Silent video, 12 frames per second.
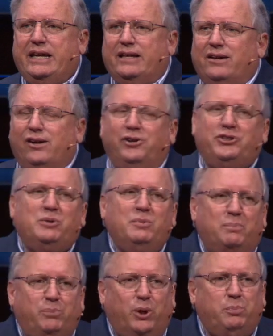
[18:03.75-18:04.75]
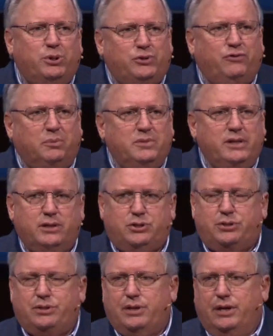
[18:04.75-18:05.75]
and ultimate purpose from
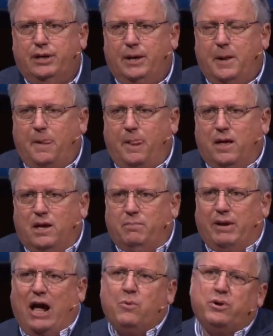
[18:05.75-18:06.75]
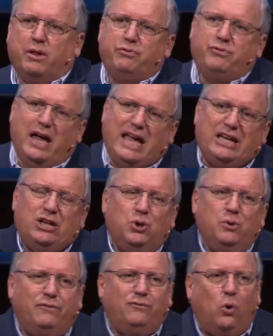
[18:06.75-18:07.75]
this, but I want to thank
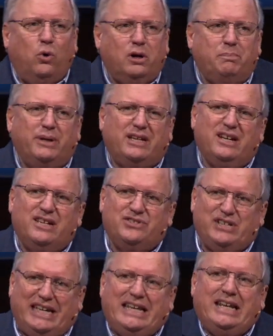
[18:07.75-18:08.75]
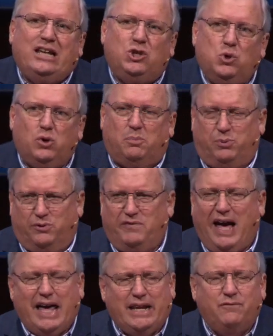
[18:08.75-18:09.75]
you for it because in it you are
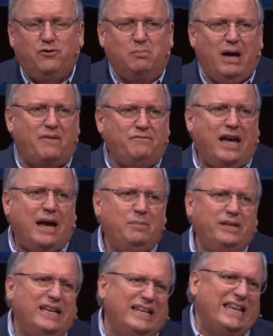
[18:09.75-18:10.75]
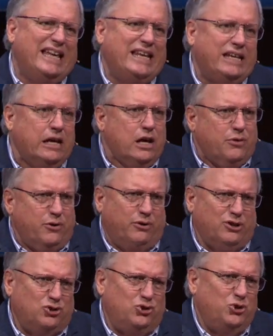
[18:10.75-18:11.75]
providing for my family and in it there
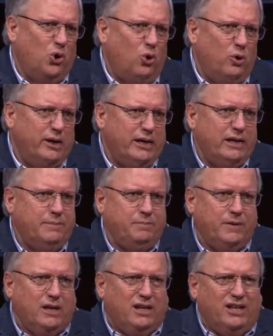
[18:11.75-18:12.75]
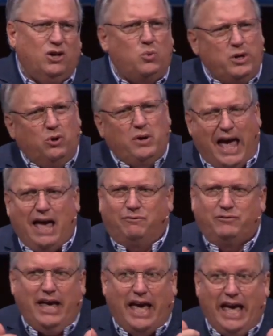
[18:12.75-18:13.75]
is joy." You know, we don't have
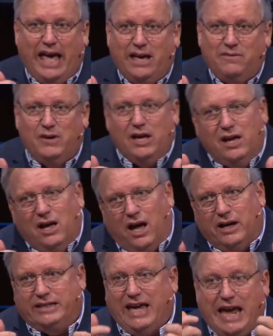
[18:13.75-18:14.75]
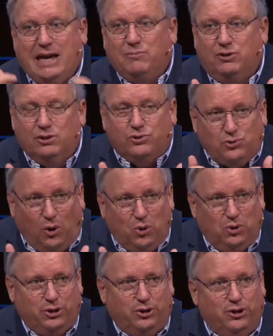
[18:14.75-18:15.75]
to have a game
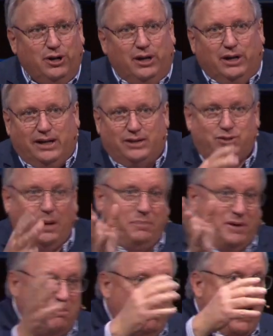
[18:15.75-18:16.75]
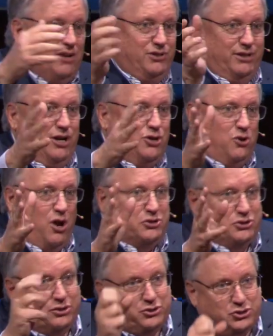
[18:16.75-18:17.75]
controller and something bouncing
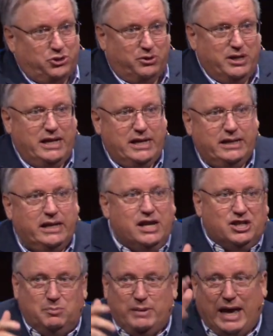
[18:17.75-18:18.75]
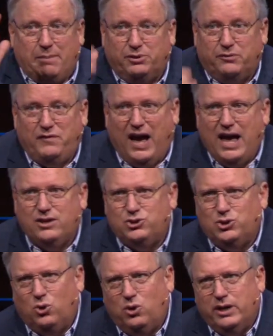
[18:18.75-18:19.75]
across the screen to be able to find
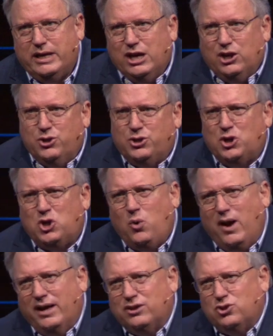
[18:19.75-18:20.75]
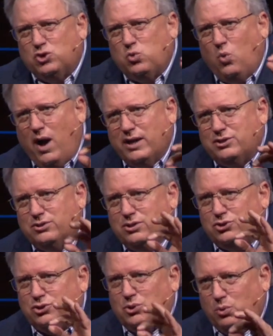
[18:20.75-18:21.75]
joy. You can go out and just watch the
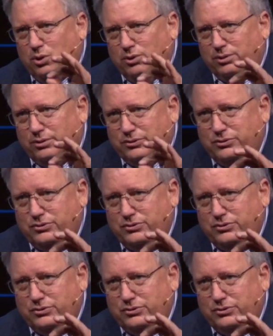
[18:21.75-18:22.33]
squirrels